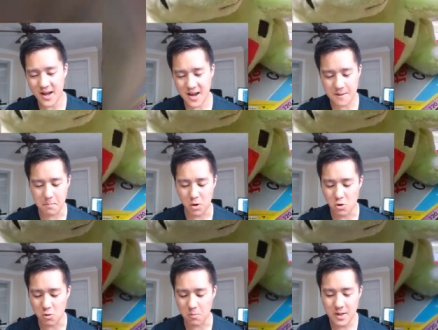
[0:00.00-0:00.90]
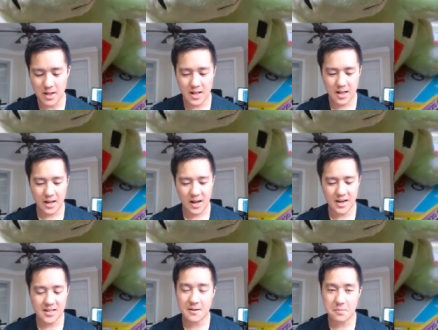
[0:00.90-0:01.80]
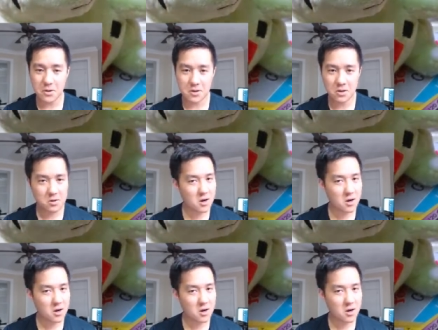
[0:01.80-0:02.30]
and boom. Anytime you pull a gold